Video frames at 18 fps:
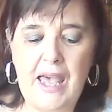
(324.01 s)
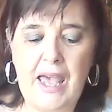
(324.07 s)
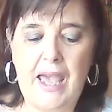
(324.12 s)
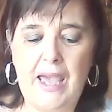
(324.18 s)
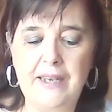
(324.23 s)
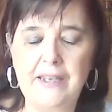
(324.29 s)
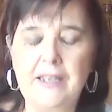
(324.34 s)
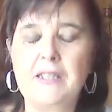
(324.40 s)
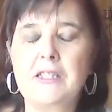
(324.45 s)

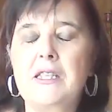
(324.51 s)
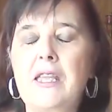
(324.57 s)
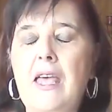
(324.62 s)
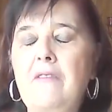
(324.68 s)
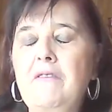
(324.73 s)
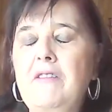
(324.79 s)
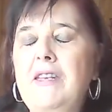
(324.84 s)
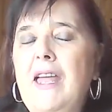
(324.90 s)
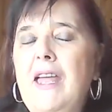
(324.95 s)
and it's
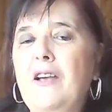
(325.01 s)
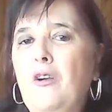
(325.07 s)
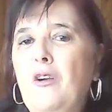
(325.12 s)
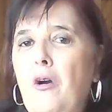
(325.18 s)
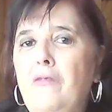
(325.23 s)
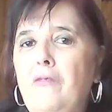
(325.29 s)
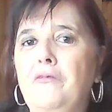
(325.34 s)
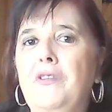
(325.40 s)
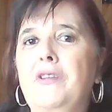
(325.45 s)
having that
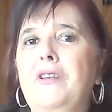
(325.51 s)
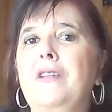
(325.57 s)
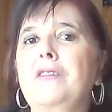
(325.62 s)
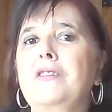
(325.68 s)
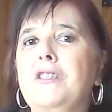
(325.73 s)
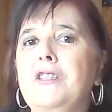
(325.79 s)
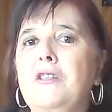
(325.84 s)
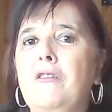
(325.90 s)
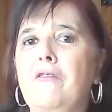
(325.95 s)

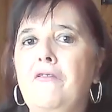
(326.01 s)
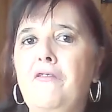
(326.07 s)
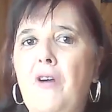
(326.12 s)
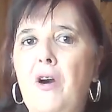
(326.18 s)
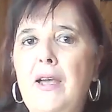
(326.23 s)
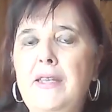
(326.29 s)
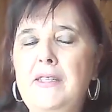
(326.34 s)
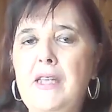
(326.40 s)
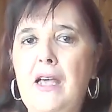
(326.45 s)
confidence to
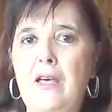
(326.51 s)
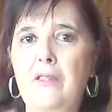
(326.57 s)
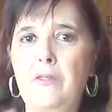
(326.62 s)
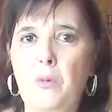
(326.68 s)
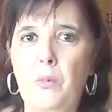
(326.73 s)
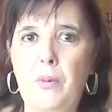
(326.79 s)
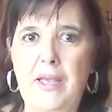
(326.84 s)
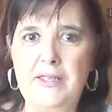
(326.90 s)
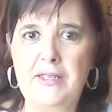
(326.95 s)
find other
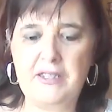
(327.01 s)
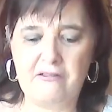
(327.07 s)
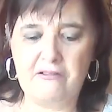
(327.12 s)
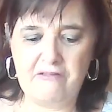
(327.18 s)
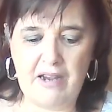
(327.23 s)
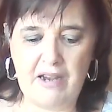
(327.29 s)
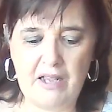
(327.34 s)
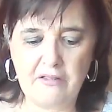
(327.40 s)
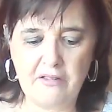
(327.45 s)
ways
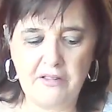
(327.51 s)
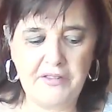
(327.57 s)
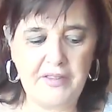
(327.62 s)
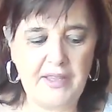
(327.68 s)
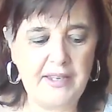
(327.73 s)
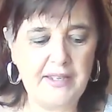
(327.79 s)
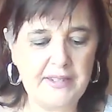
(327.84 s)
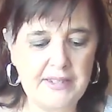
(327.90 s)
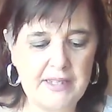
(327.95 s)
around
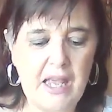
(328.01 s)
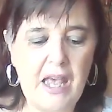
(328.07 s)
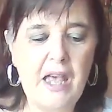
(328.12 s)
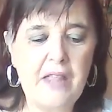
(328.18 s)
things